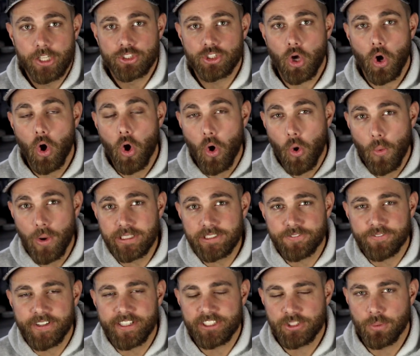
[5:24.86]
So always
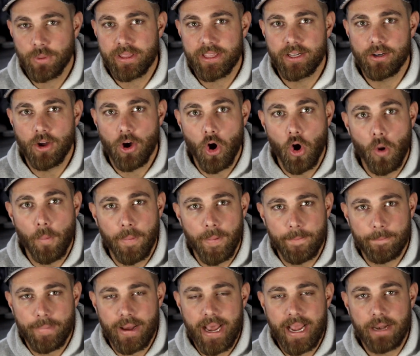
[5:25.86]
fish with an
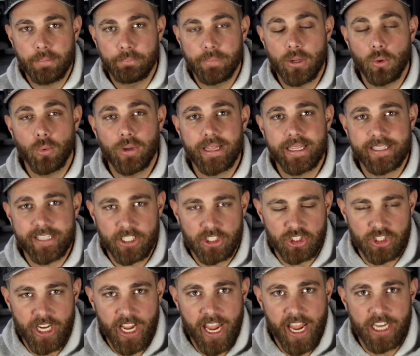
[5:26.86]
open mind. Be willing to
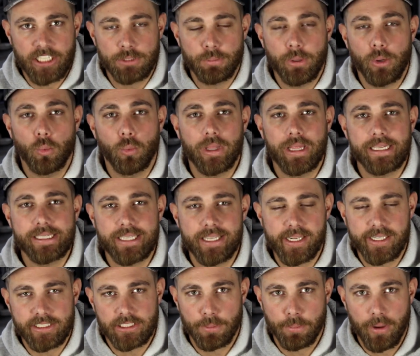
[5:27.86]
change, be willing to
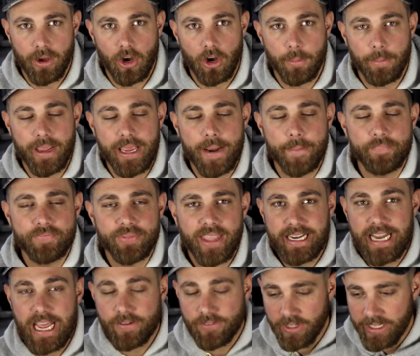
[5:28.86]
experiment,
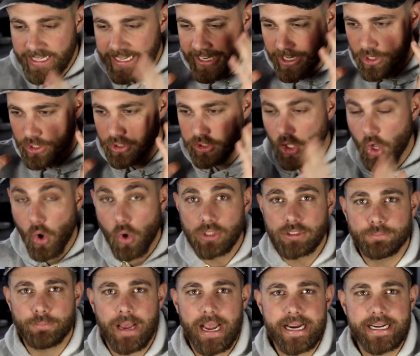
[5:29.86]
and never get
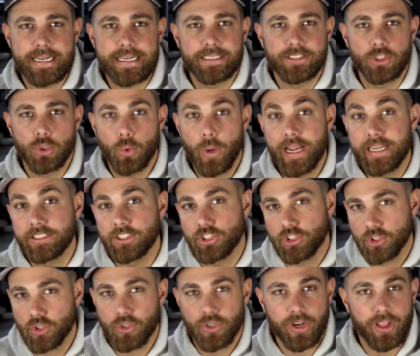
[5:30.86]
closed-minded to a
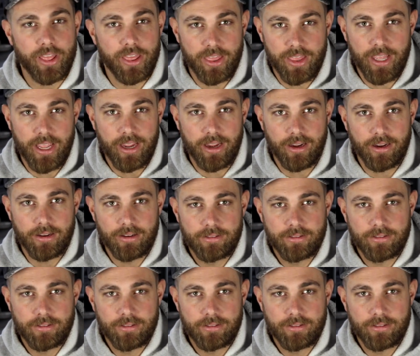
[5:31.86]
certain thing.